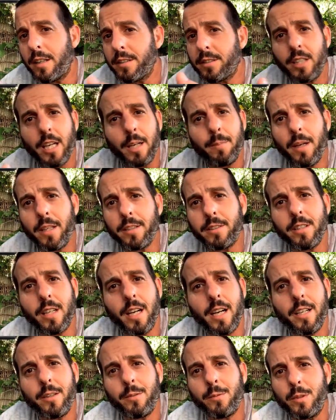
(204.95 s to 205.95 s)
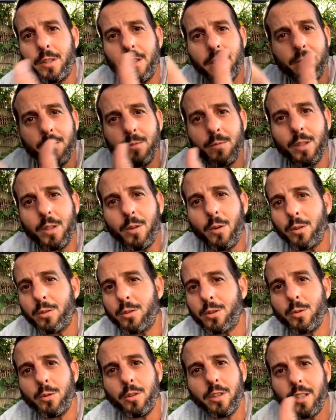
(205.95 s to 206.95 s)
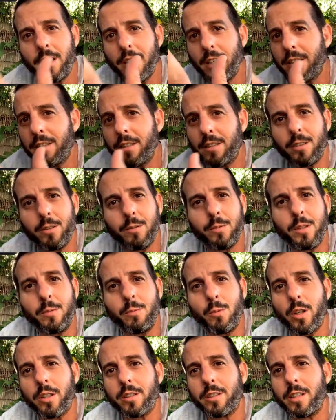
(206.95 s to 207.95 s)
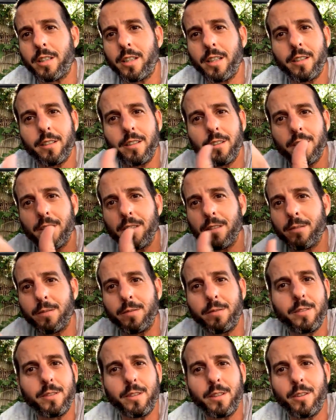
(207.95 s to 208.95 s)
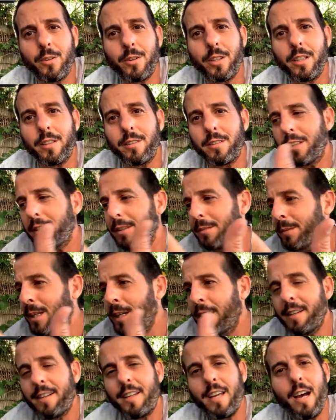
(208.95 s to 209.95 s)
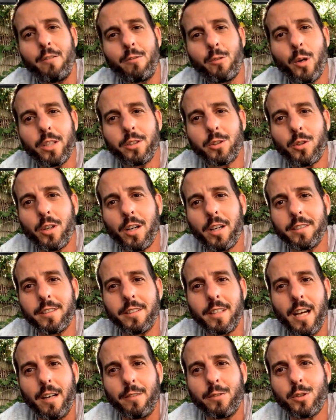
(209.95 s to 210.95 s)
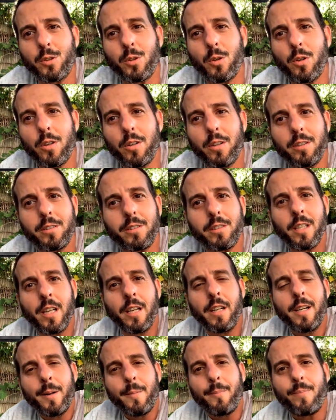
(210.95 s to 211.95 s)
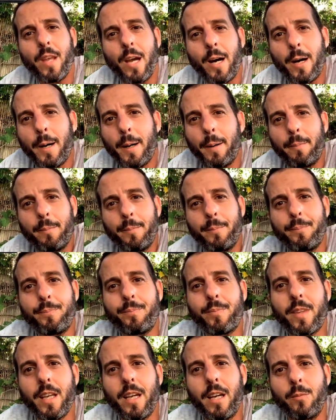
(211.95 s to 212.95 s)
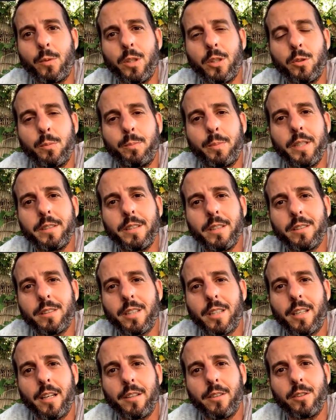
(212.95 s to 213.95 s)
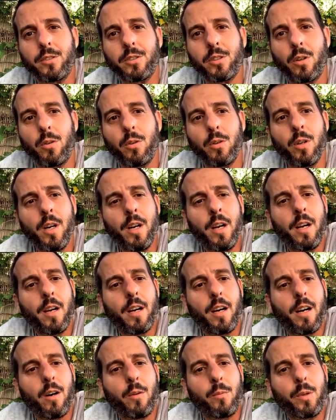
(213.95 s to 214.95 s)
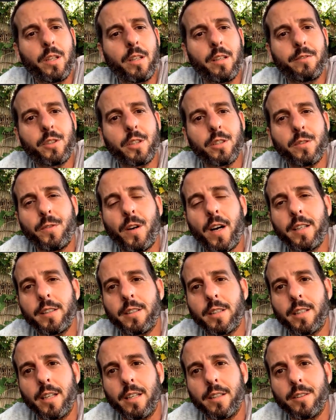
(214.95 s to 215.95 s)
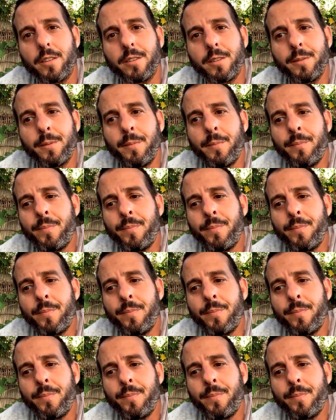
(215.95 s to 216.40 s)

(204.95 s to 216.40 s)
Side by side, we go to school together, we work together. They have restaurants, they have stores, and we do business together. So we live just fine together.